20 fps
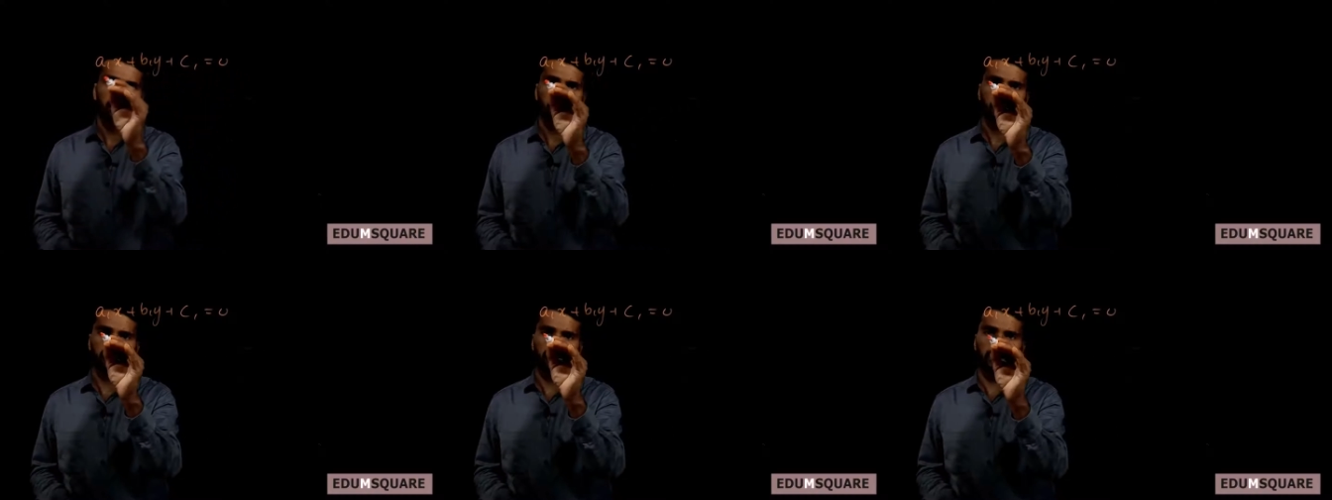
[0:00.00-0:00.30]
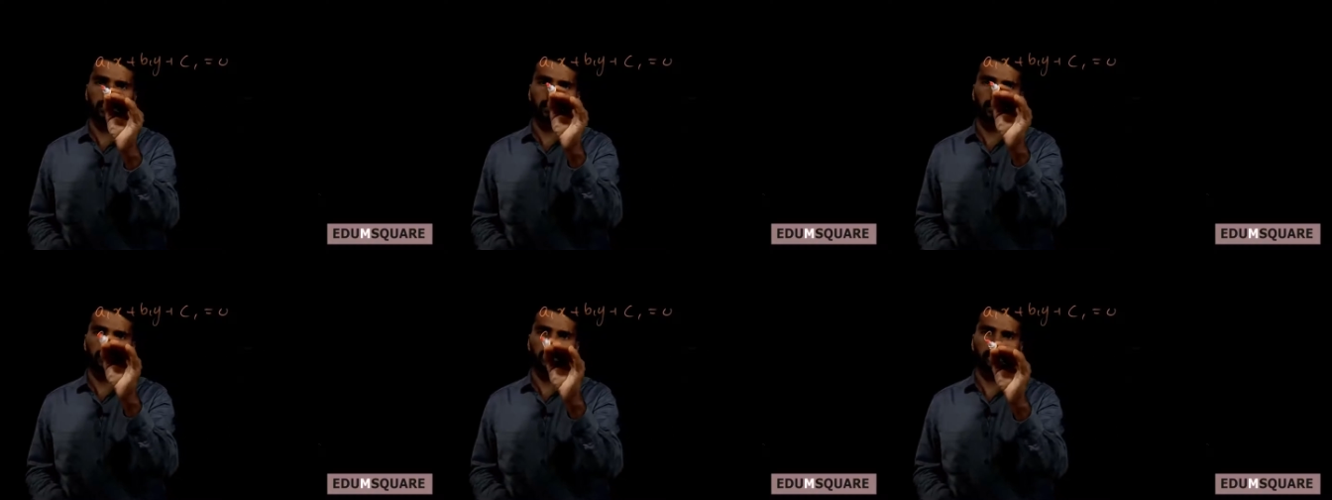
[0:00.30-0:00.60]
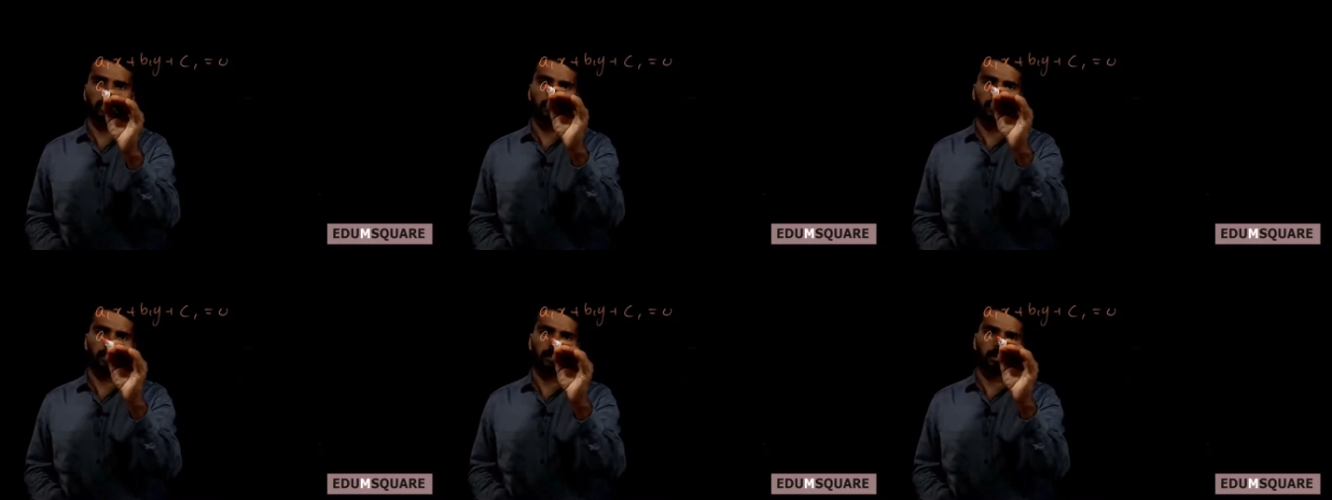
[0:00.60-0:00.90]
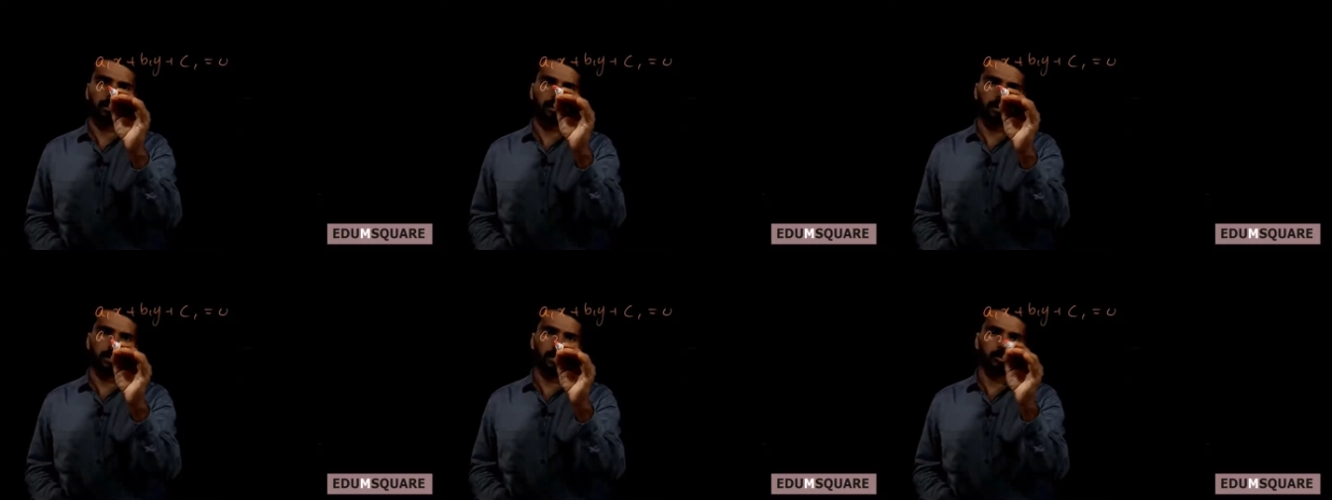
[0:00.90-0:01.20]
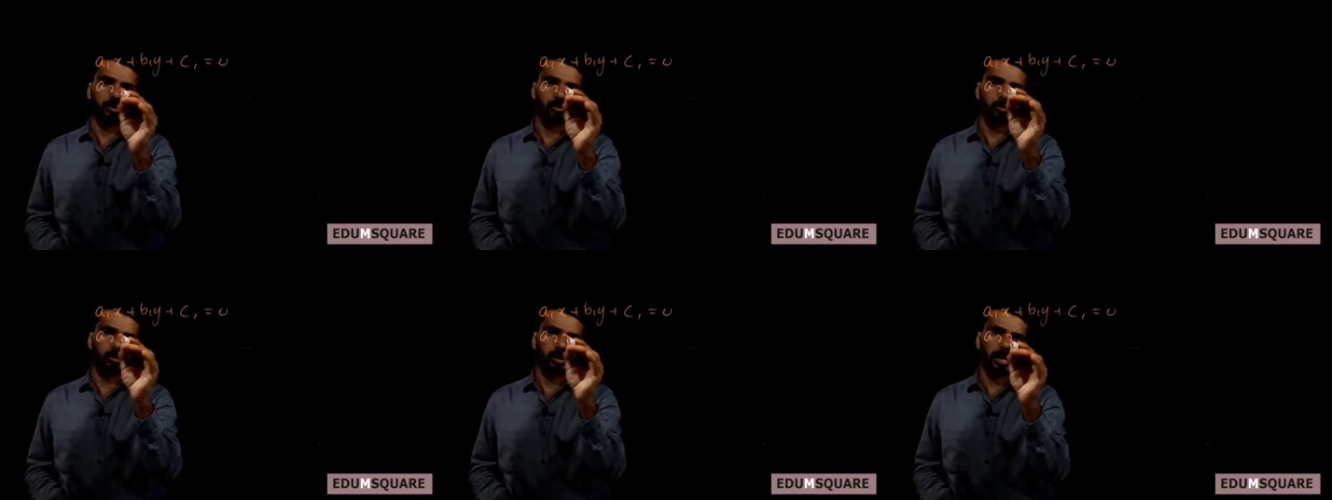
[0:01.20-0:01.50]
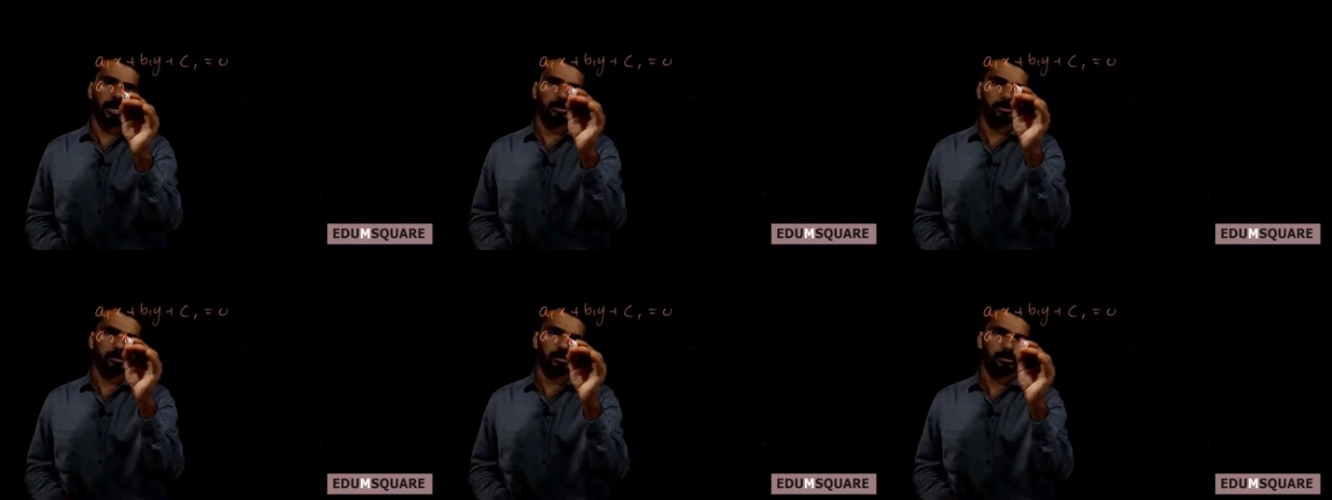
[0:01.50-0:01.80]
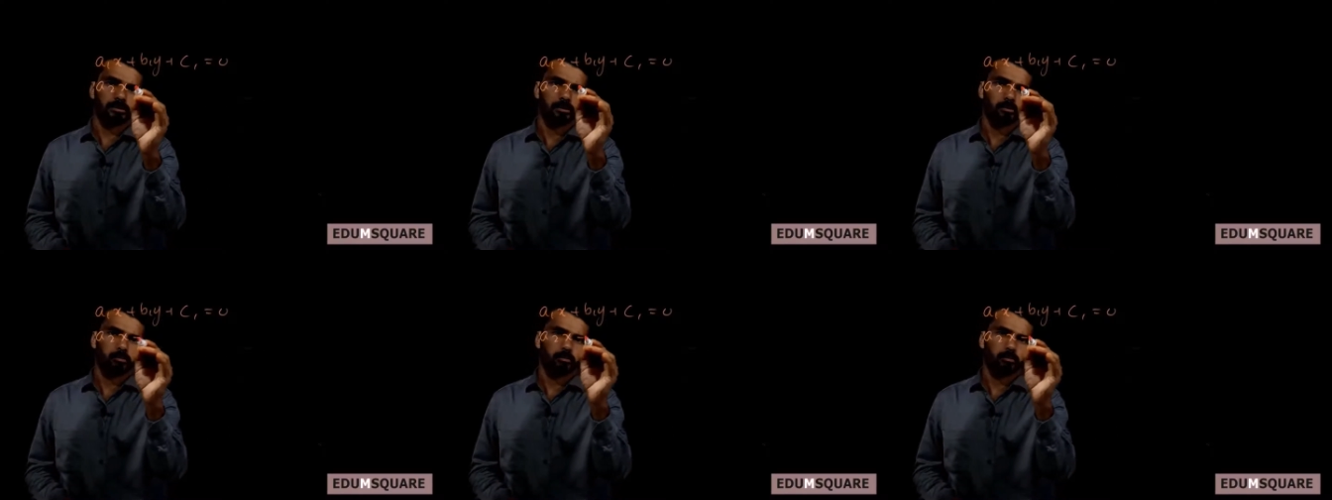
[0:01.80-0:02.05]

then a2x